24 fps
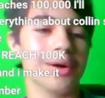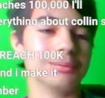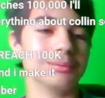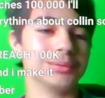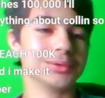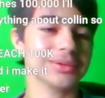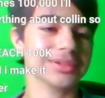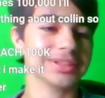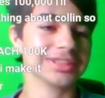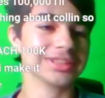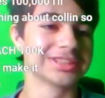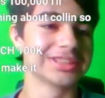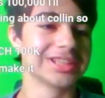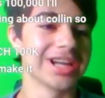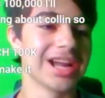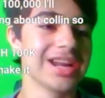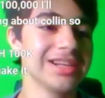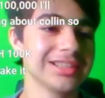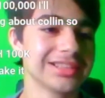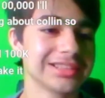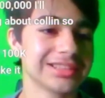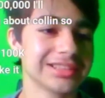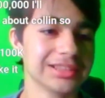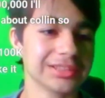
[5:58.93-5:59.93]
I'm doing this
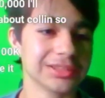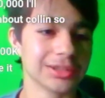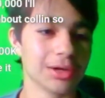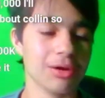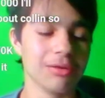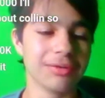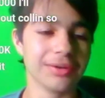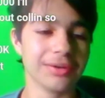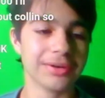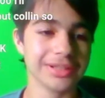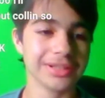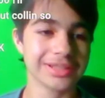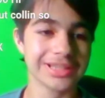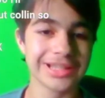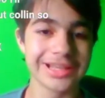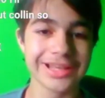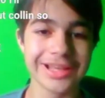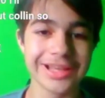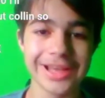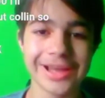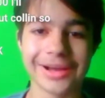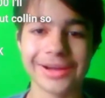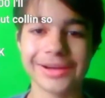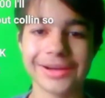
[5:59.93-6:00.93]
challenge since over a
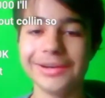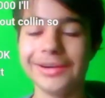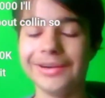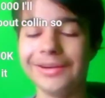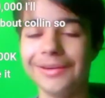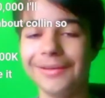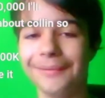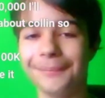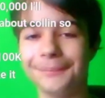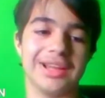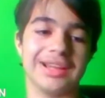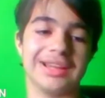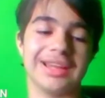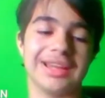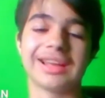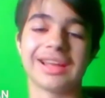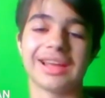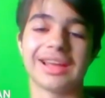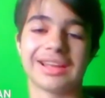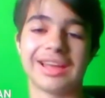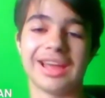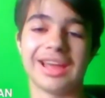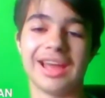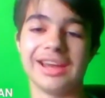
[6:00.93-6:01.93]
year. Like,
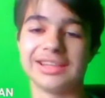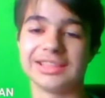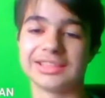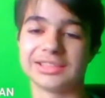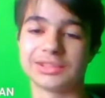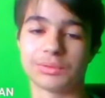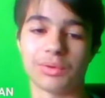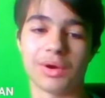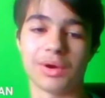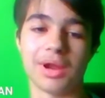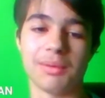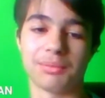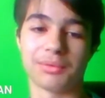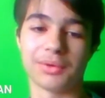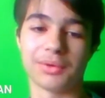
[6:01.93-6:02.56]
I can't describe